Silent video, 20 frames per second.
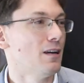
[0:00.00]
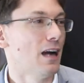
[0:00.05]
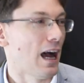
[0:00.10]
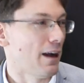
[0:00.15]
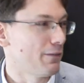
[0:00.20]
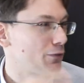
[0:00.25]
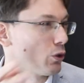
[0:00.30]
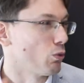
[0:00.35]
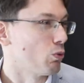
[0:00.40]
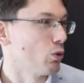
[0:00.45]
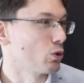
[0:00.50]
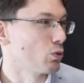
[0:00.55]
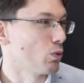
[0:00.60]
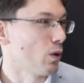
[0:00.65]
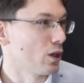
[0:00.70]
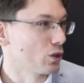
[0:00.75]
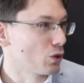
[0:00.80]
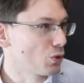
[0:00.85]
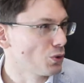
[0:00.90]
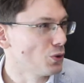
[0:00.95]
after World
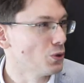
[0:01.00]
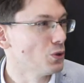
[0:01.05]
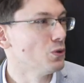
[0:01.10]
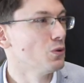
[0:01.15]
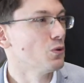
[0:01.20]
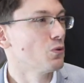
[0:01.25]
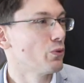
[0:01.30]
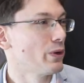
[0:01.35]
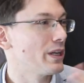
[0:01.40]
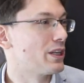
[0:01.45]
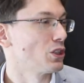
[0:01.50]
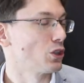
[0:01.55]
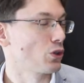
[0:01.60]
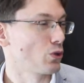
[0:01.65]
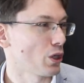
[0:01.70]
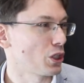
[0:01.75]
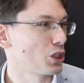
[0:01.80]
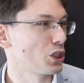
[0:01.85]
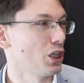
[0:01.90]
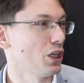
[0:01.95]
War II,
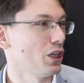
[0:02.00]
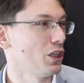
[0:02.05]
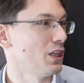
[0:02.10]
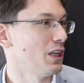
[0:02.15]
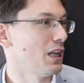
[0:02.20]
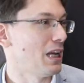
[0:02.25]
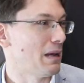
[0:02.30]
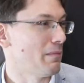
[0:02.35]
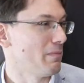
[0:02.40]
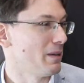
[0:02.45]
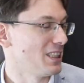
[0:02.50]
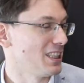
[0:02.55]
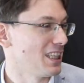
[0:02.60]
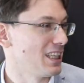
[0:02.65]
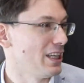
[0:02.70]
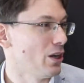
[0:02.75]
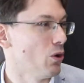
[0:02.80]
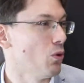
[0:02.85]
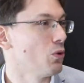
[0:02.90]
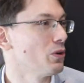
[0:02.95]
reconstruction,
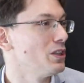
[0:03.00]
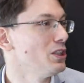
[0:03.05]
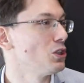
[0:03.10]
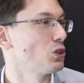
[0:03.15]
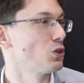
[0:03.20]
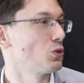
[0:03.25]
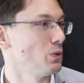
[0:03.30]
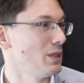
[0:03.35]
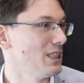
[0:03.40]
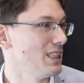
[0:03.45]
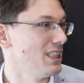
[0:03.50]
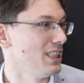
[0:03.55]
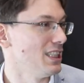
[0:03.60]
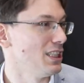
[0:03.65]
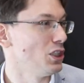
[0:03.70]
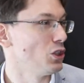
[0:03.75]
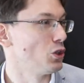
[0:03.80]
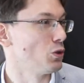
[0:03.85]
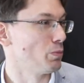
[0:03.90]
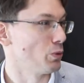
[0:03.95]
basically all industries
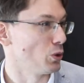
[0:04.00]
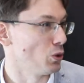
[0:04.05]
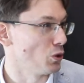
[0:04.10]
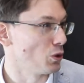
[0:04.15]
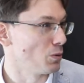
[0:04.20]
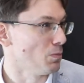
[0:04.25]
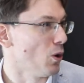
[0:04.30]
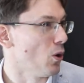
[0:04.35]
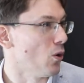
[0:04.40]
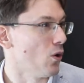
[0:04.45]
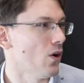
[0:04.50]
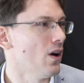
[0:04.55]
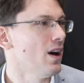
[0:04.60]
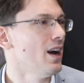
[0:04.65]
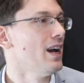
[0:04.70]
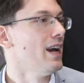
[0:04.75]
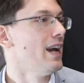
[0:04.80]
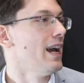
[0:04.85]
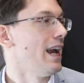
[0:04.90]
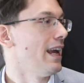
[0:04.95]
needed to produce more.
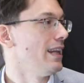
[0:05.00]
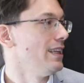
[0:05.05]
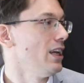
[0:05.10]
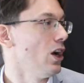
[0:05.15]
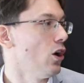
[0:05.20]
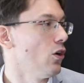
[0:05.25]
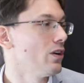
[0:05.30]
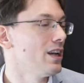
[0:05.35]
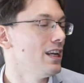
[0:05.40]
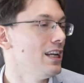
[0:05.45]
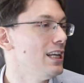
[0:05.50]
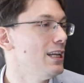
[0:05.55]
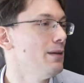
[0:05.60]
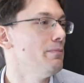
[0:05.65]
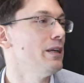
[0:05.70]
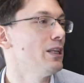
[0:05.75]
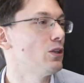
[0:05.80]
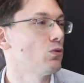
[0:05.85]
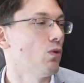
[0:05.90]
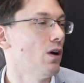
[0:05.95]
And the only
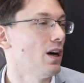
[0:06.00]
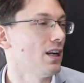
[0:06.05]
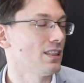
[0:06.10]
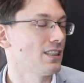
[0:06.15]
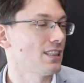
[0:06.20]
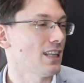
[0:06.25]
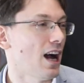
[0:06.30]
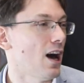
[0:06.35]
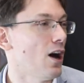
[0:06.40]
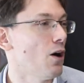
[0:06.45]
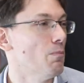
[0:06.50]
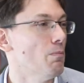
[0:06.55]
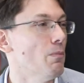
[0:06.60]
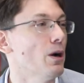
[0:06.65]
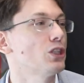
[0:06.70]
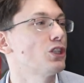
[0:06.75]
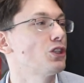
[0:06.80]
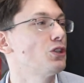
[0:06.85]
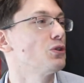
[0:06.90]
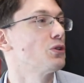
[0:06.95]
limit was how
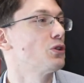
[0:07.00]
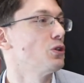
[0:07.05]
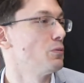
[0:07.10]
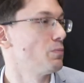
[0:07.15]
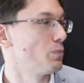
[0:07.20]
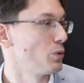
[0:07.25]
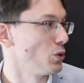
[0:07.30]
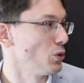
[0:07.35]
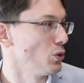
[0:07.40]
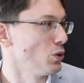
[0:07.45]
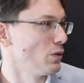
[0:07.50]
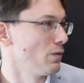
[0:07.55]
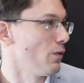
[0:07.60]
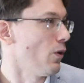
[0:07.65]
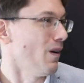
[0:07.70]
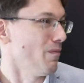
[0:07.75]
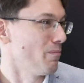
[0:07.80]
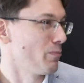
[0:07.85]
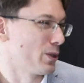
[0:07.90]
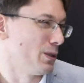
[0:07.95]
much you could produce
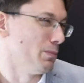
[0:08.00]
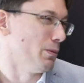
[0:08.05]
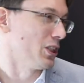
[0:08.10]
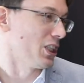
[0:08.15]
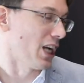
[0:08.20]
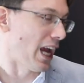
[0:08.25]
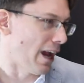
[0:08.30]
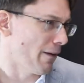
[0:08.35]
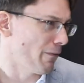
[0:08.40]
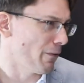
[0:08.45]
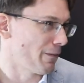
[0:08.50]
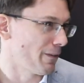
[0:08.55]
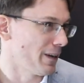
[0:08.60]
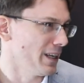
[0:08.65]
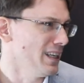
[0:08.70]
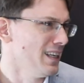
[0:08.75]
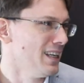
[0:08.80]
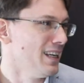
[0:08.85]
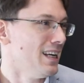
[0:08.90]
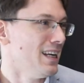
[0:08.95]
for pretty much
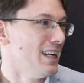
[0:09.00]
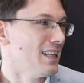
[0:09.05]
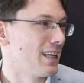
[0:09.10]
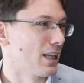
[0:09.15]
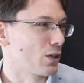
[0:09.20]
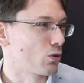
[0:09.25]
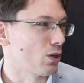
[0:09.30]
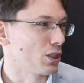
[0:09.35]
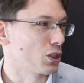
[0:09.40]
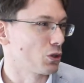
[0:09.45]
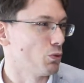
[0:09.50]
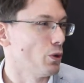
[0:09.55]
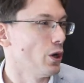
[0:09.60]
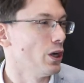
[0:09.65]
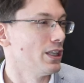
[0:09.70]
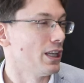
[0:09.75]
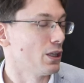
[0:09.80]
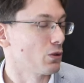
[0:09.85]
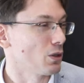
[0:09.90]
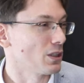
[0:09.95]
everything. That was a
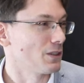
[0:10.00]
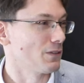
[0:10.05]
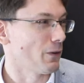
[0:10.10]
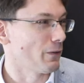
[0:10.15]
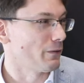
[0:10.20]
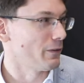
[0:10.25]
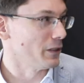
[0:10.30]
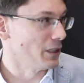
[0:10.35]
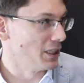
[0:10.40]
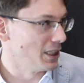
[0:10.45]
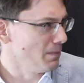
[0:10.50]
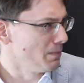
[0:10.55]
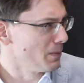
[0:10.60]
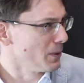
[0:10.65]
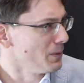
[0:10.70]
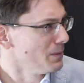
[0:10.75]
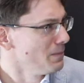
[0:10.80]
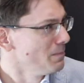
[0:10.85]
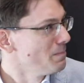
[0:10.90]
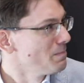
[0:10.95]
world that was very, very
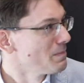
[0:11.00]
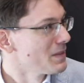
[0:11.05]
simple.